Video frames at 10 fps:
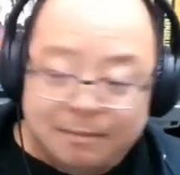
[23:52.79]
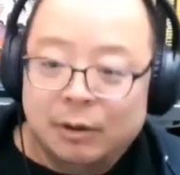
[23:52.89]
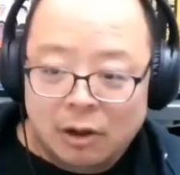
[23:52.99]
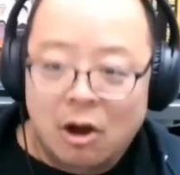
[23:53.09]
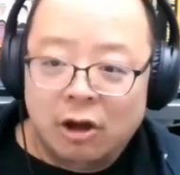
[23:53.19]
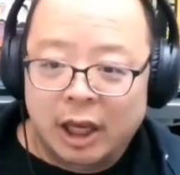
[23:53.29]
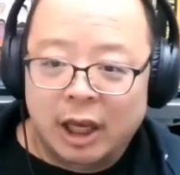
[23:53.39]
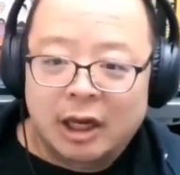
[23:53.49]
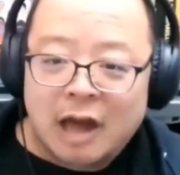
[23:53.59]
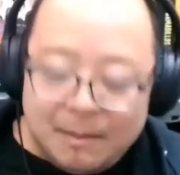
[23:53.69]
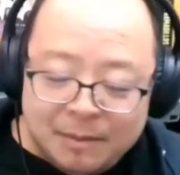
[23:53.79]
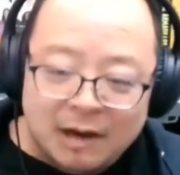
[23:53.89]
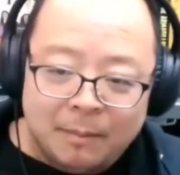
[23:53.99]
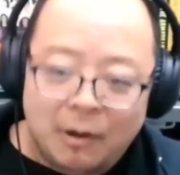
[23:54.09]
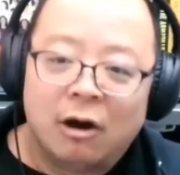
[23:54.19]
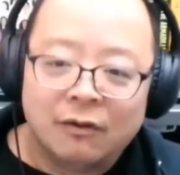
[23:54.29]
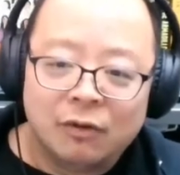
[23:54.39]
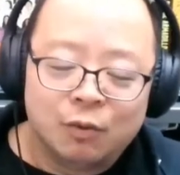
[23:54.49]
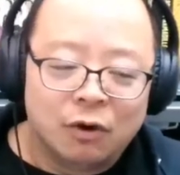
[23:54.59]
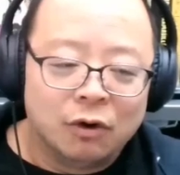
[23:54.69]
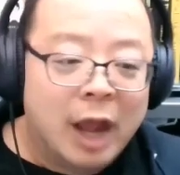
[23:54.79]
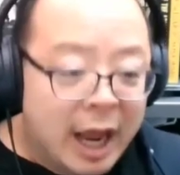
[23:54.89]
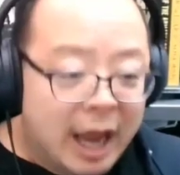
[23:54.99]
belonging, not being a part of the world.